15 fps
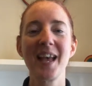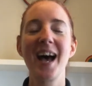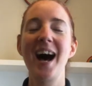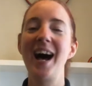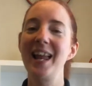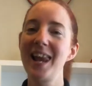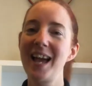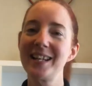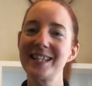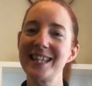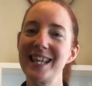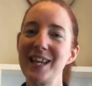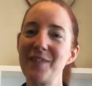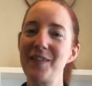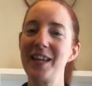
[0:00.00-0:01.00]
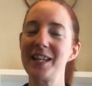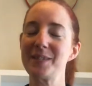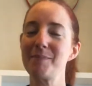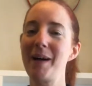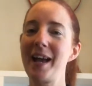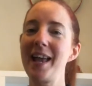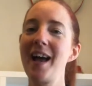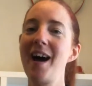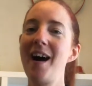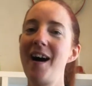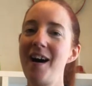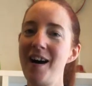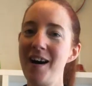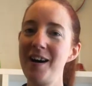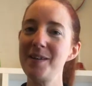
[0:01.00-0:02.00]
I like to think of it as my
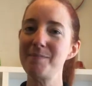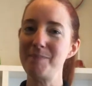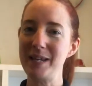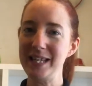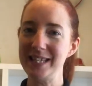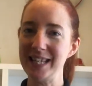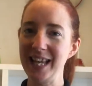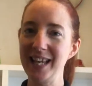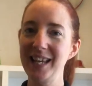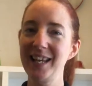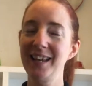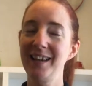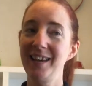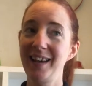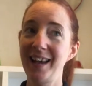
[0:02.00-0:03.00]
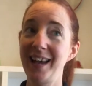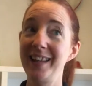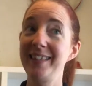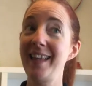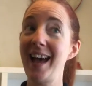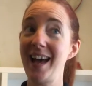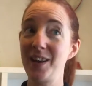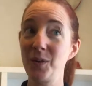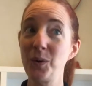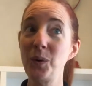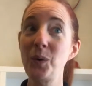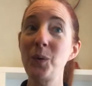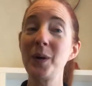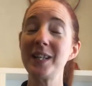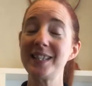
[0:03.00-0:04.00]
heart beating, and that
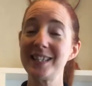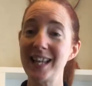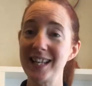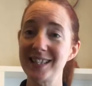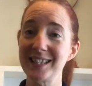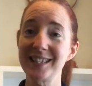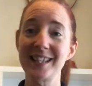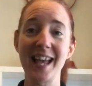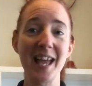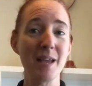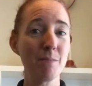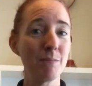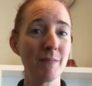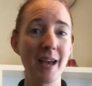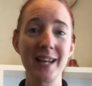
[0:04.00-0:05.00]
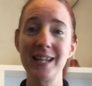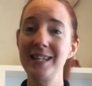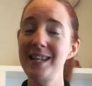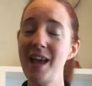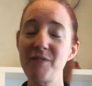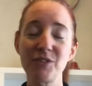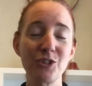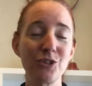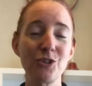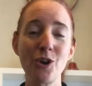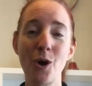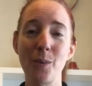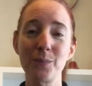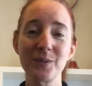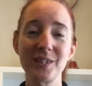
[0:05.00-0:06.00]
always stays the same and it never
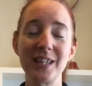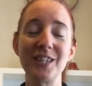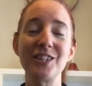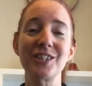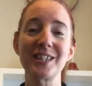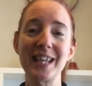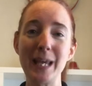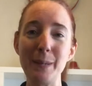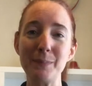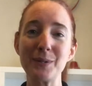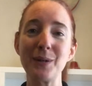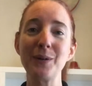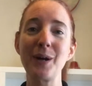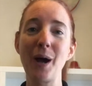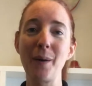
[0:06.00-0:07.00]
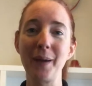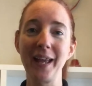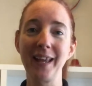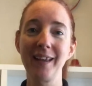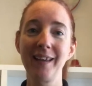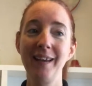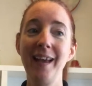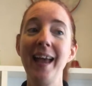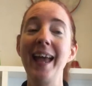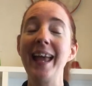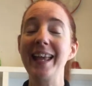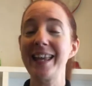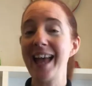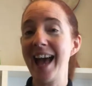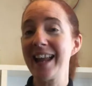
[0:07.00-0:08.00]
stops. It just keeps on going.
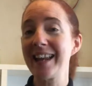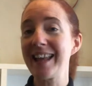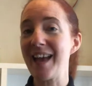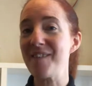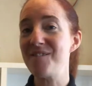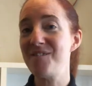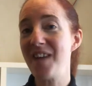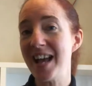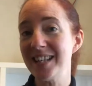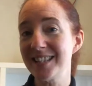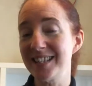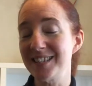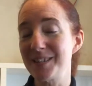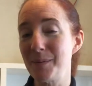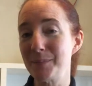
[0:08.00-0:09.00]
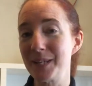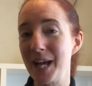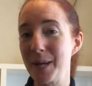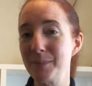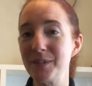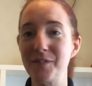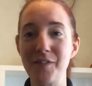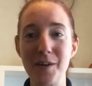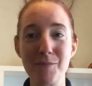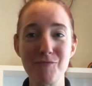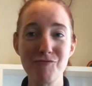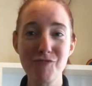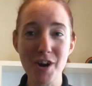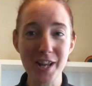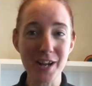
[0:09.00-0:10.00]
It can get faster sometimes if I'm
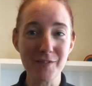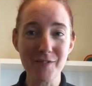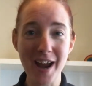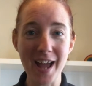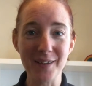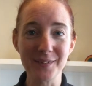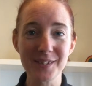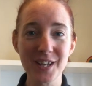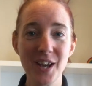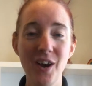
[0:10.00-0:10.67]
running around,